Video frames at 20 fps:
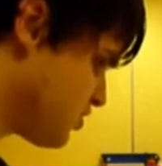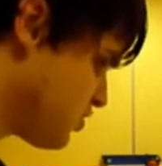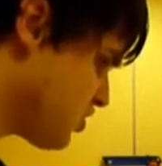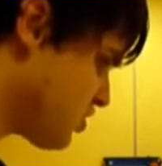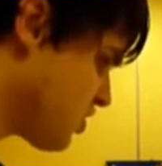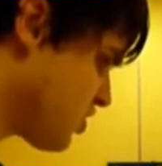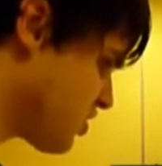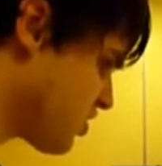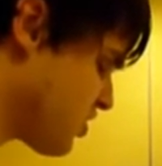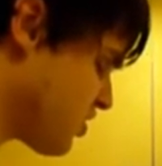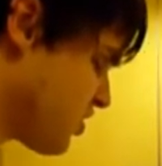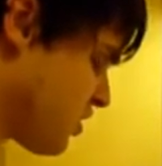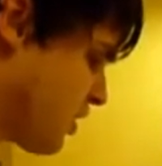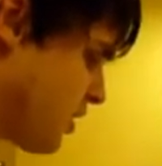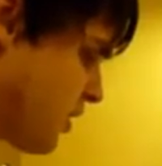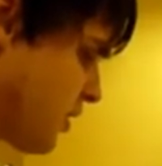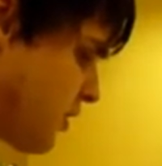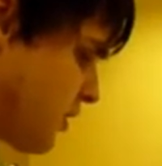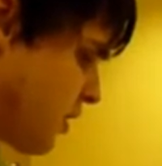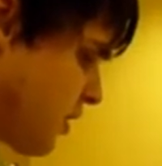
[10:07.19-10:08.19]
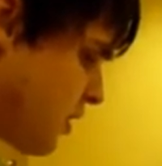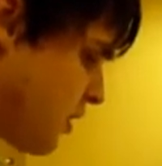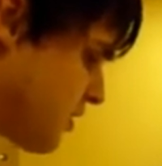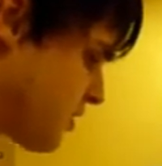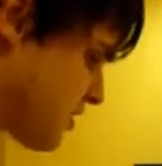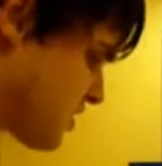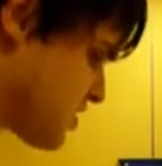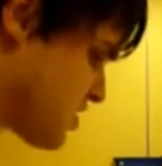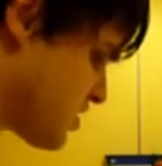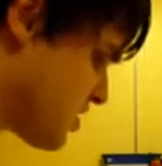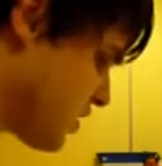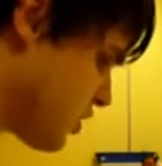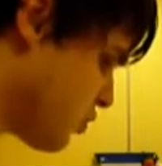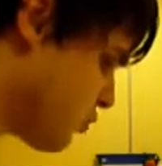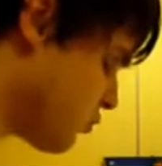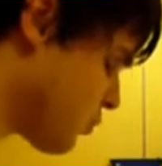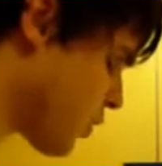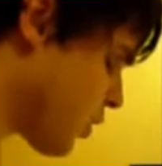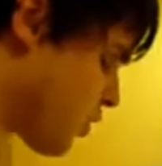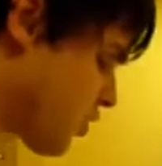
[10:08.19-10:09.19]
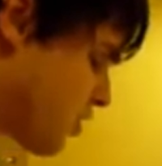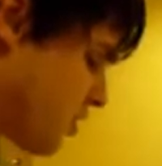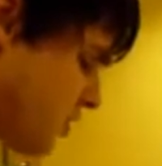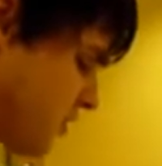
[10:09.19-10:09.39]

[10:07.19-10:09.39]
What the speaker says: you can, I like the slow rock.